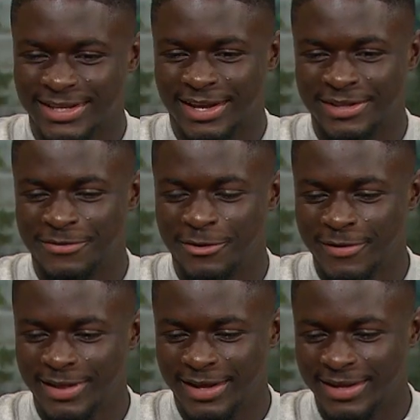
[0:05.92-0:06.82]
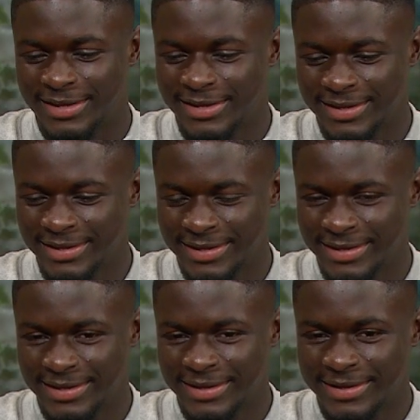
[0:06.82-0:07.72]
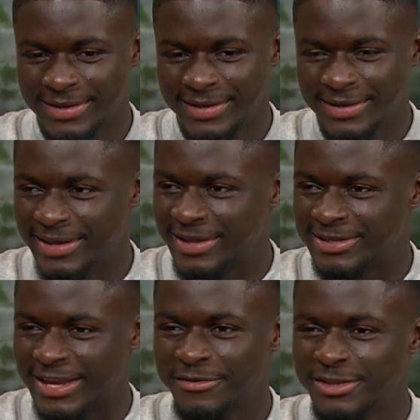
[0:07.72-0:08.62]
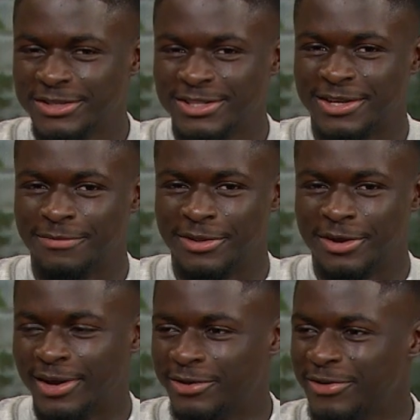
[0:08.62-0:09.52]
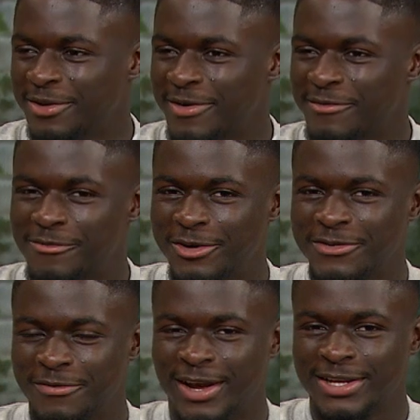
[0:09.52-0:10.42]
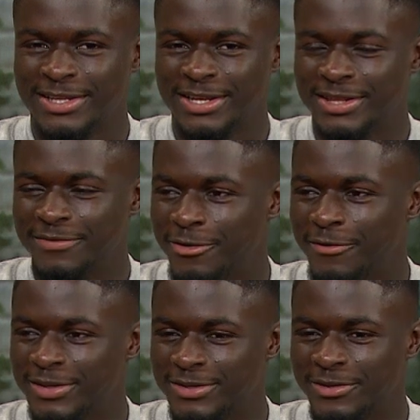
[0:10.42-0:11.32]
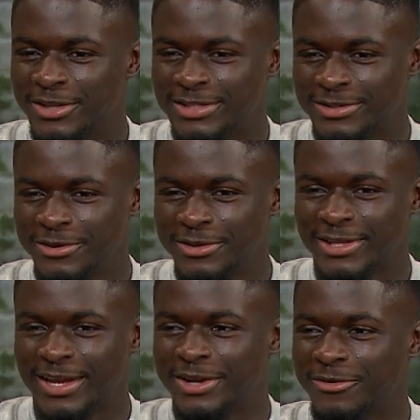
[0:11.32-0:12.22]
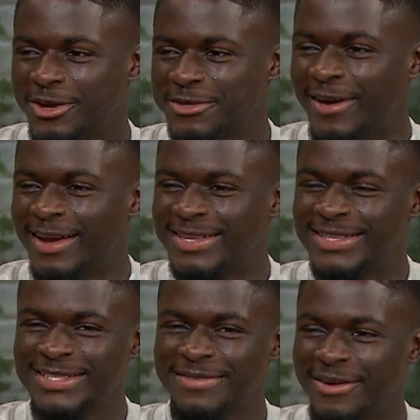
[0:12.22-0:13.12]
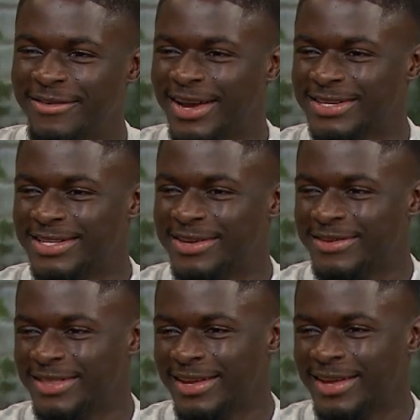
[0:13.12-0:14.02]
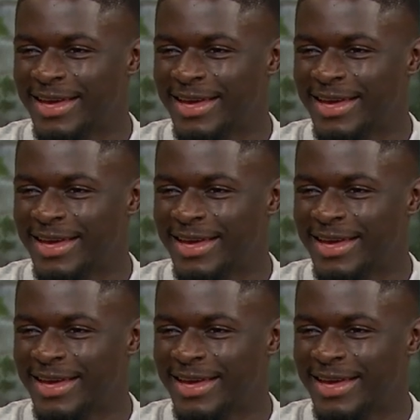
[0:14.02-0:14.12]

like, in the moment, like, everything's just like a blur. I don't really remember much from actually the moment, so it's cool to, like, kind of watch back and see my reaction and everything.